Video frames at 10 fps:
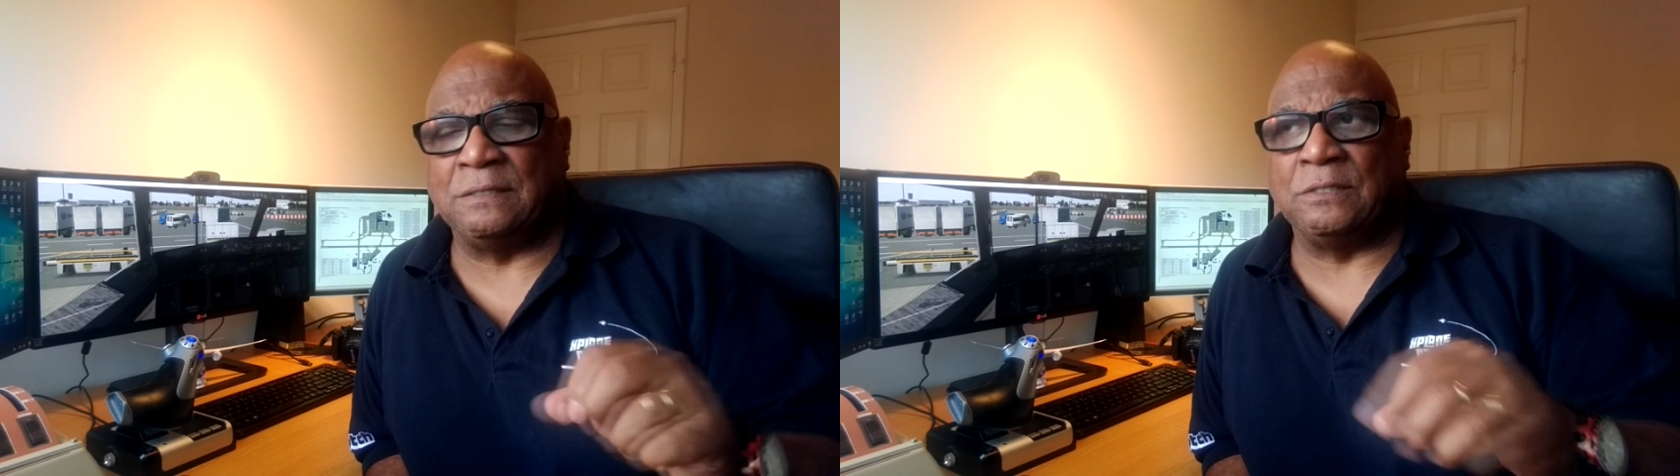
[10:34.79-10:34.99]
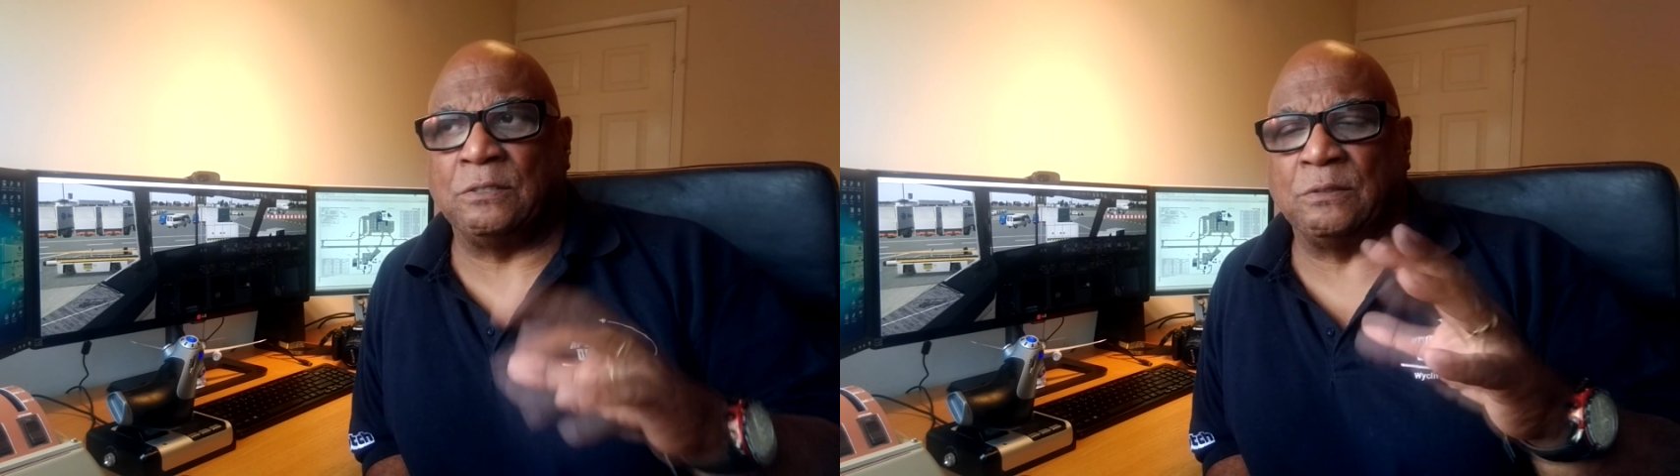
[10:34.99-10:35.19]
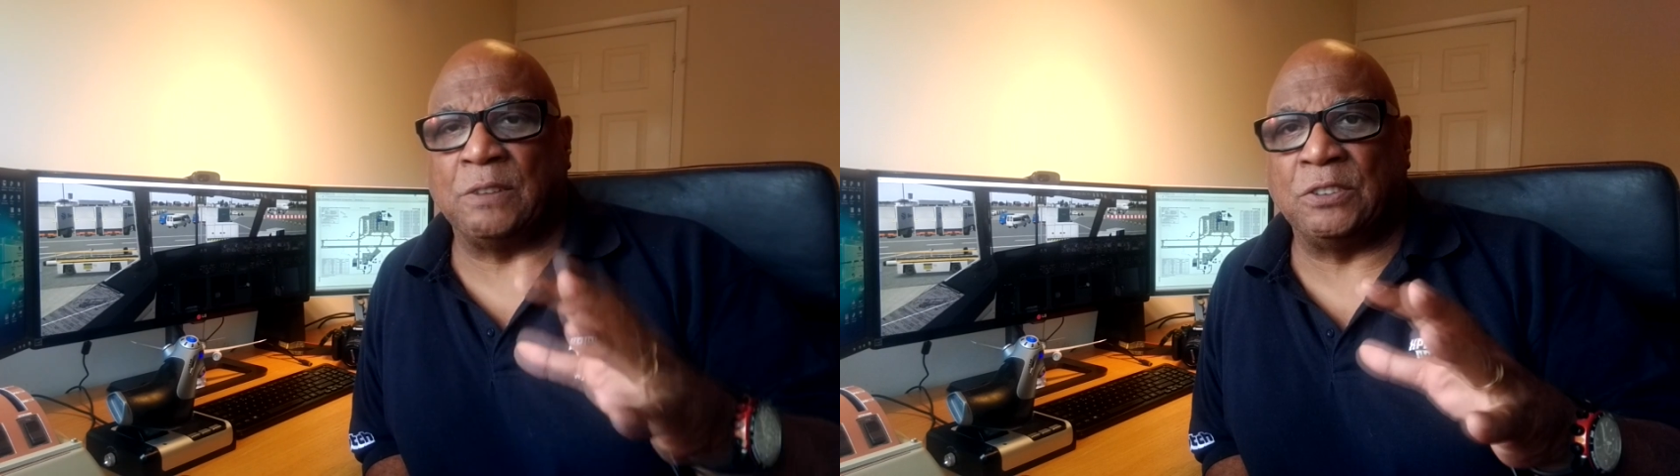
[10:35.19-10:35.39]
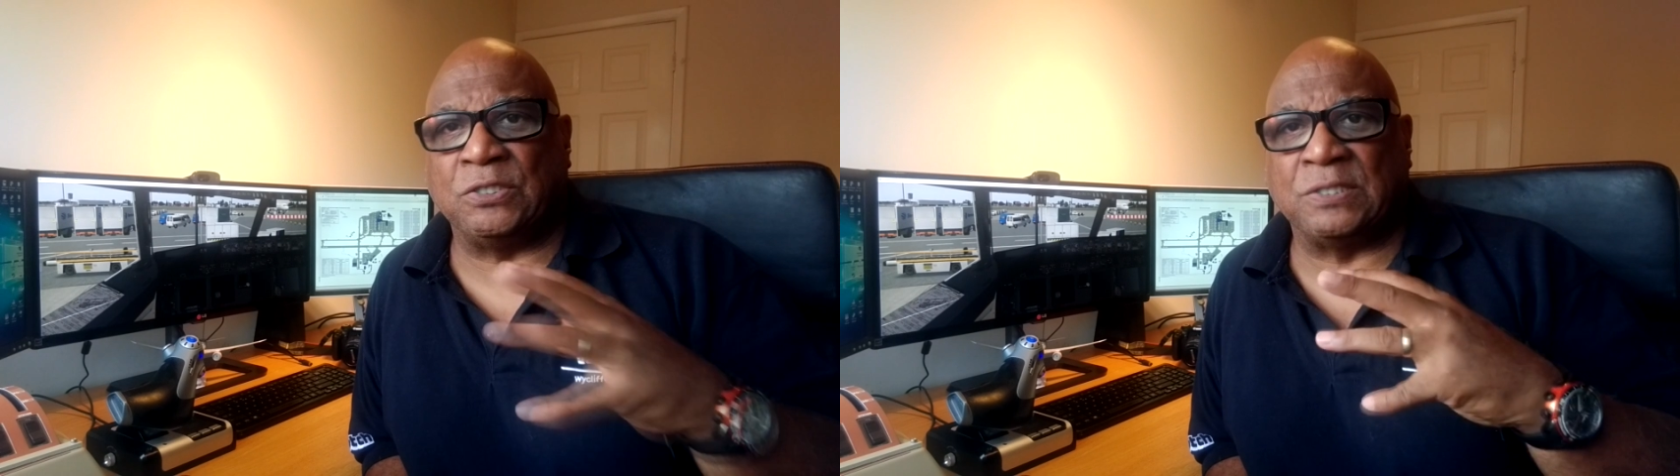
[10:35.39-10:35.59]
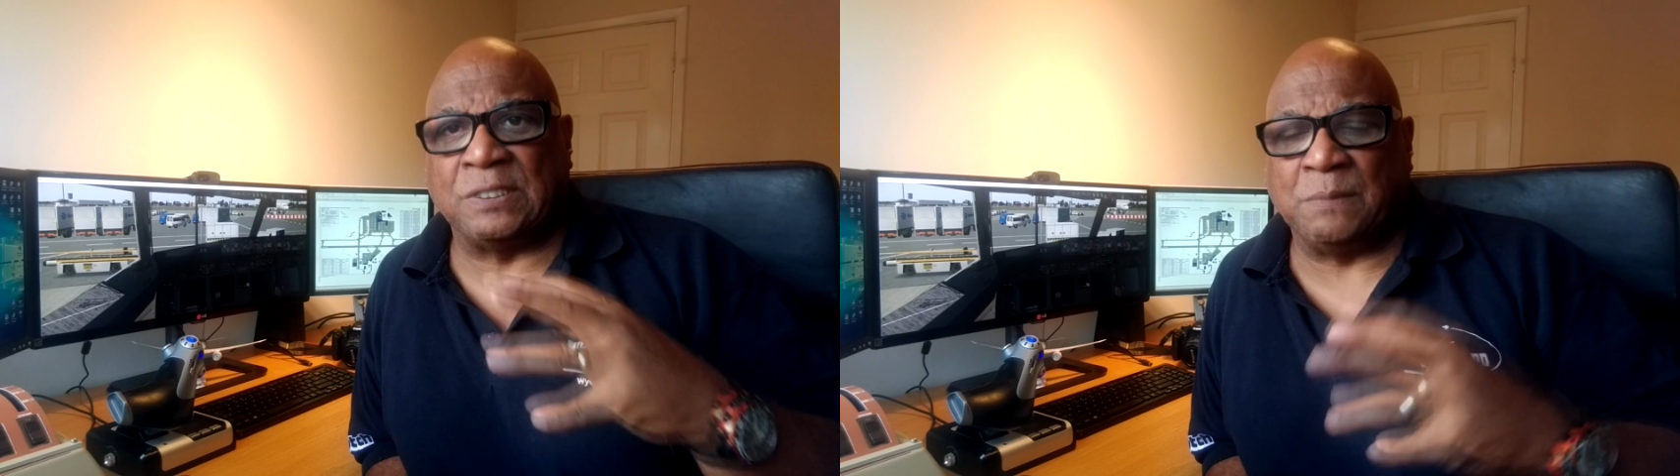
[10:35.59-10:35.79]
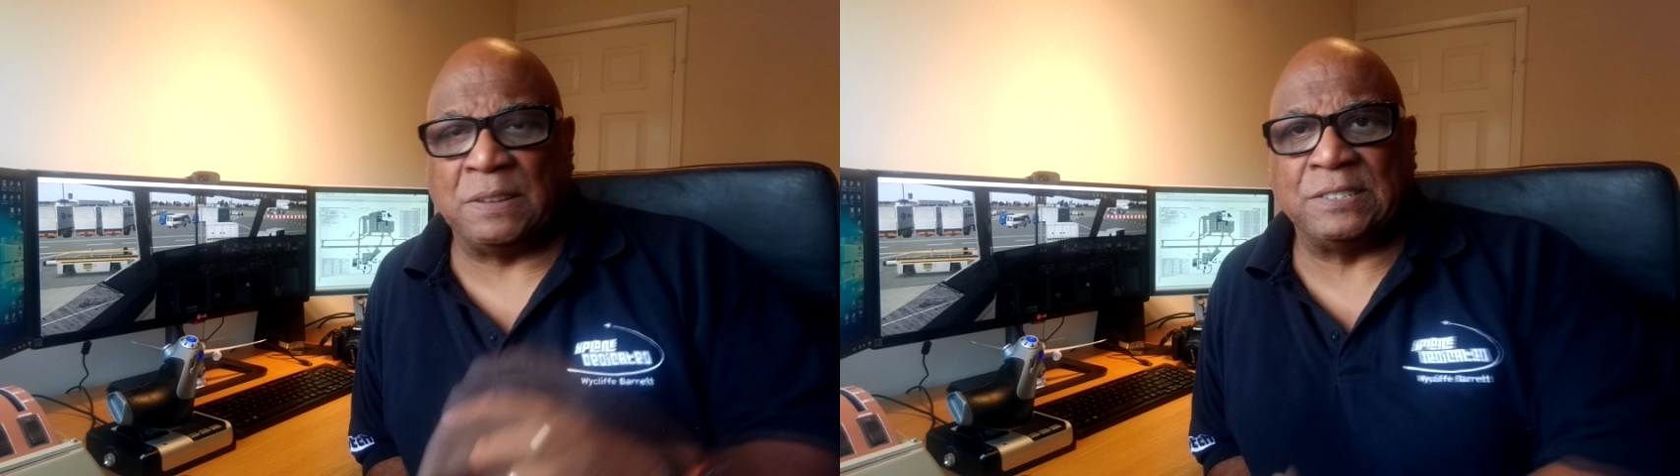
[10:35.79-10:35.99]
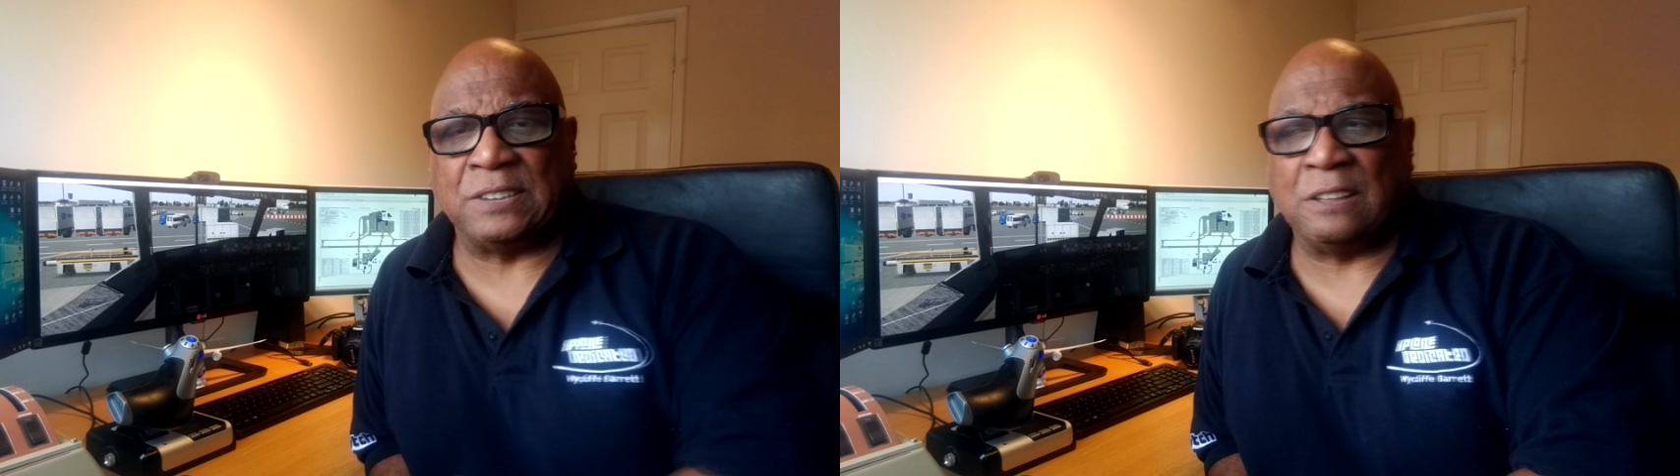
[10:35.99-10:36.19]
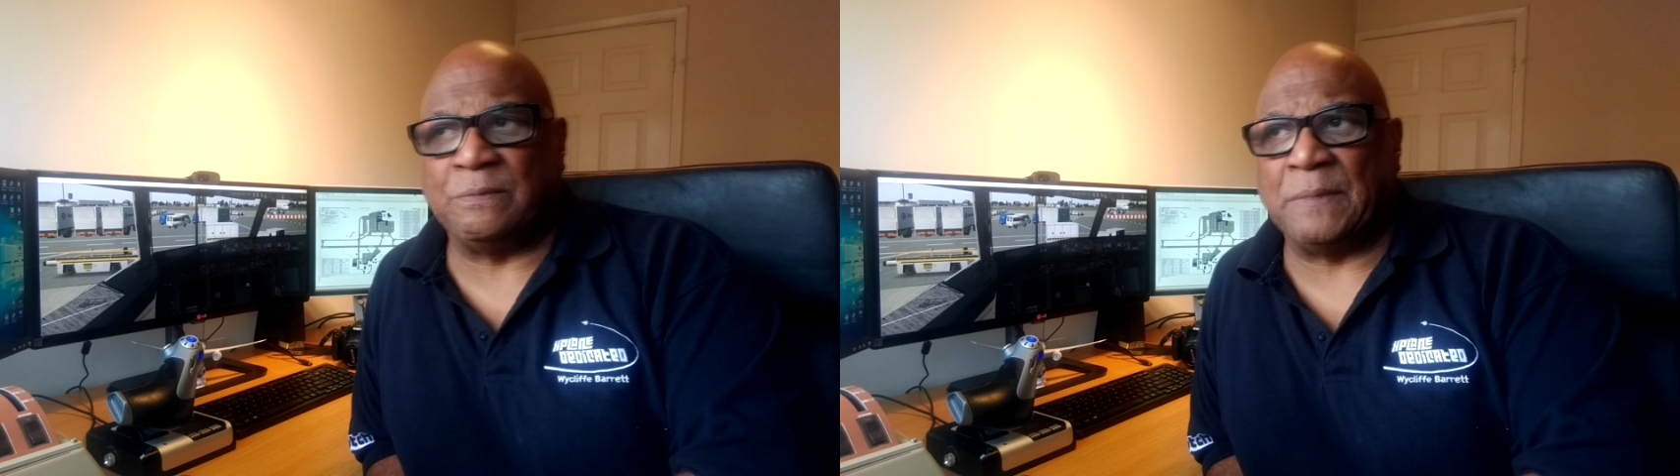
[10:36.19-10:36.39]
you know, adjusted
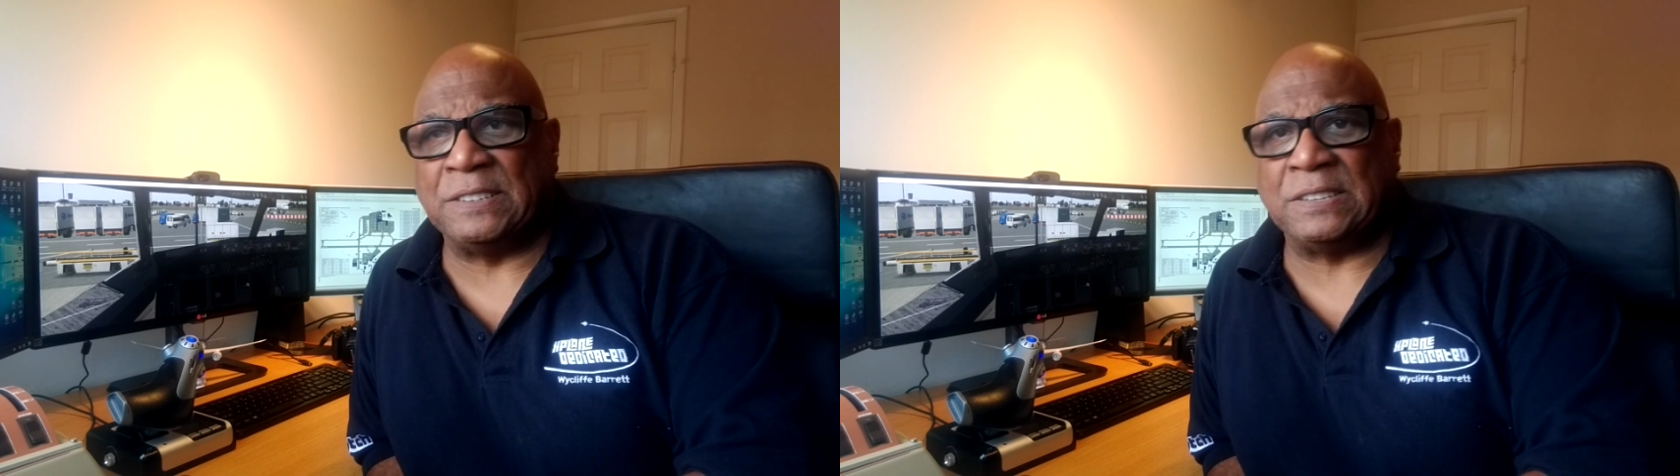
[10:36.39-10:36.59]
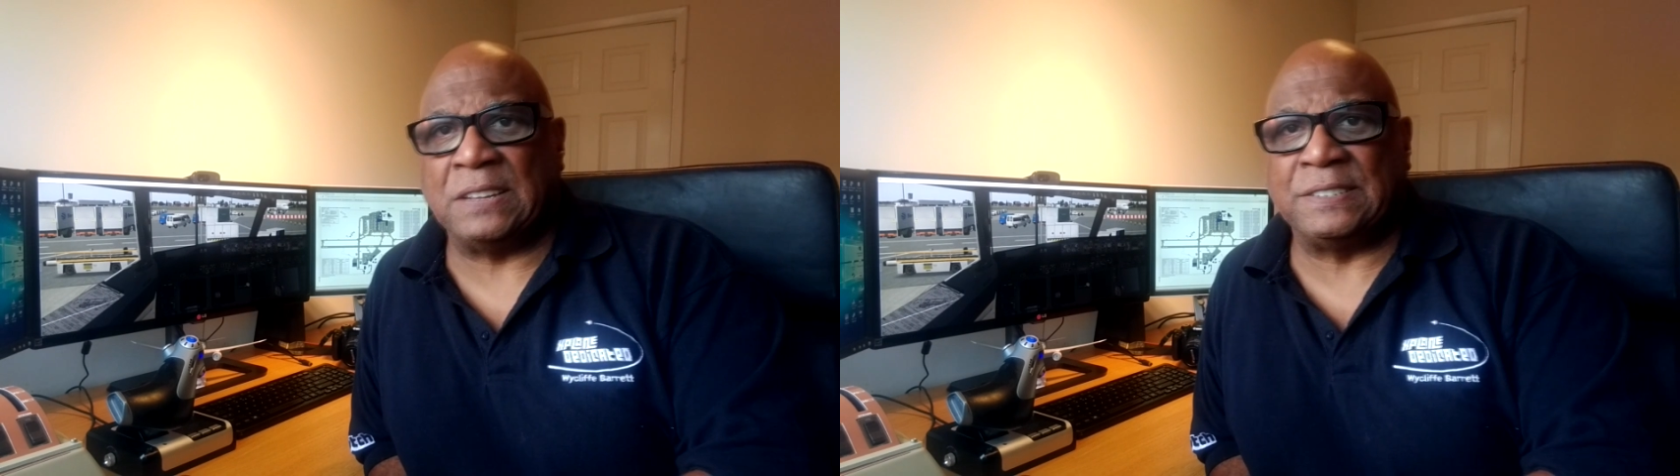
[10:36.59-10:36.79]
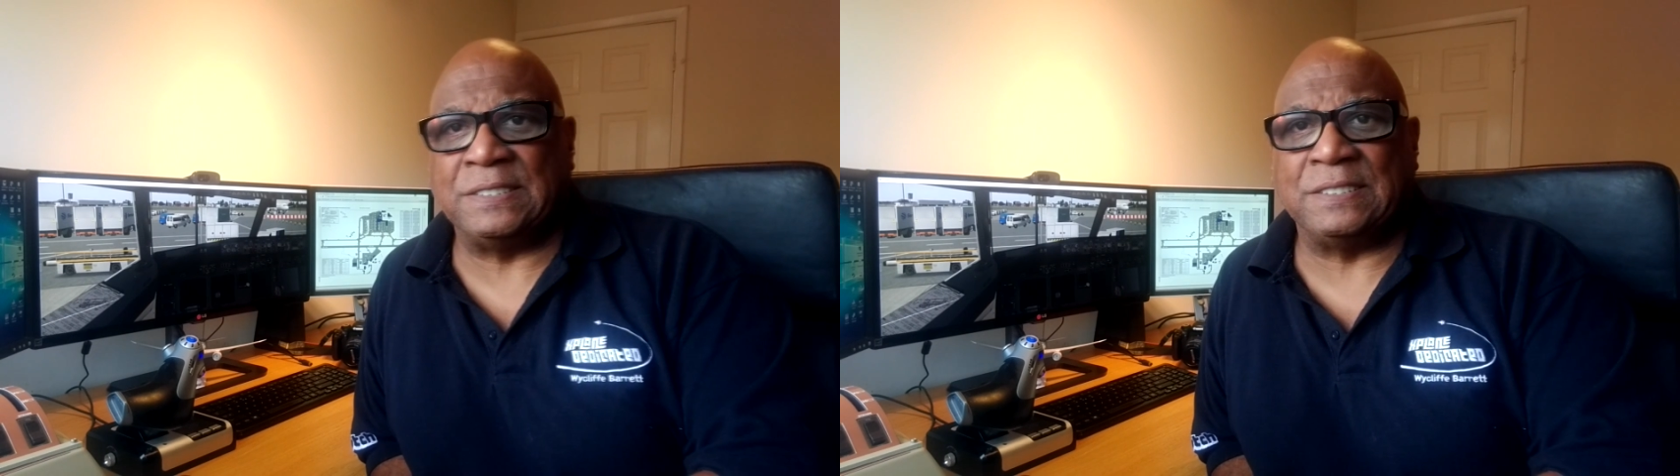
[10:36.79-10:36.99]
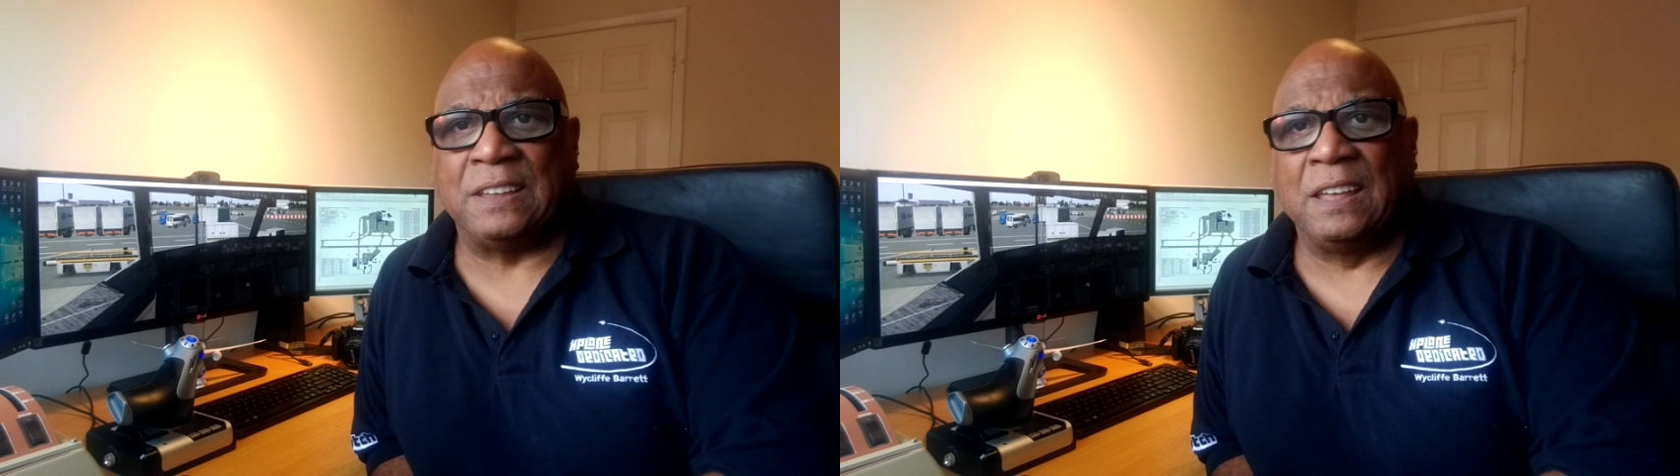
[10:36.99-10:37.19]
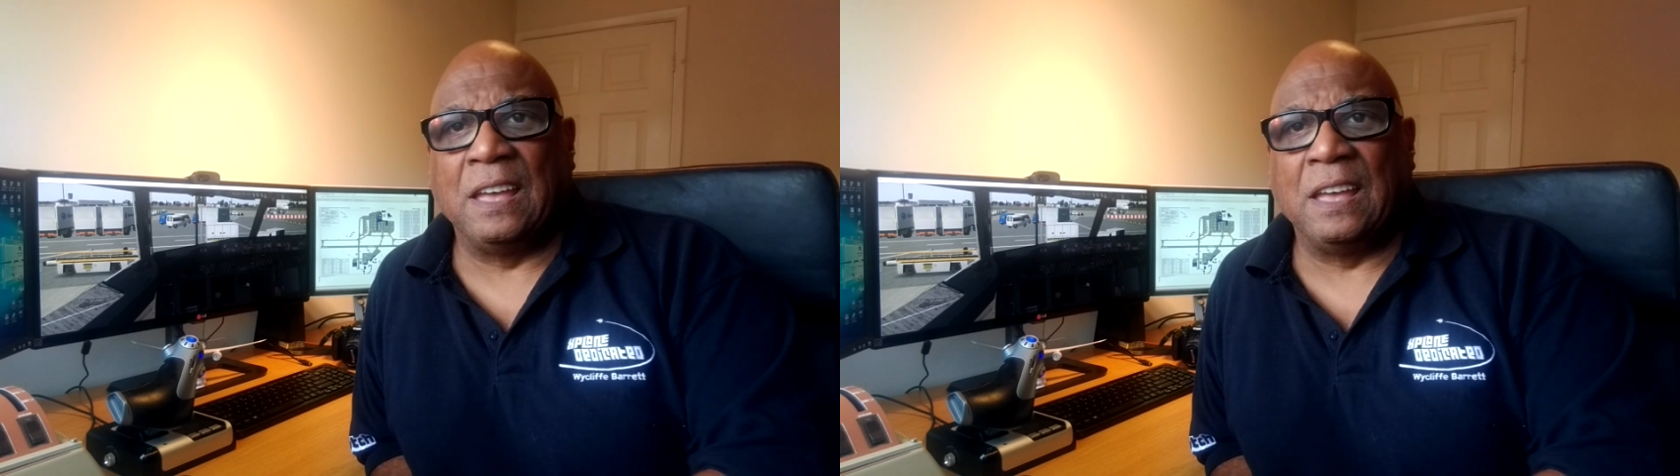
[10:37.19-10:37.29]
myself, my settings,